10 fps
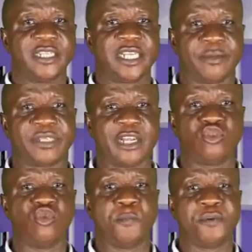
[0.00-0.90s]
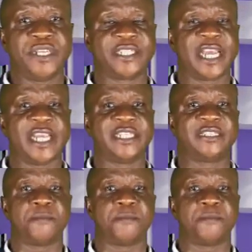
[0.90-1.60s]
Chapter 2 presents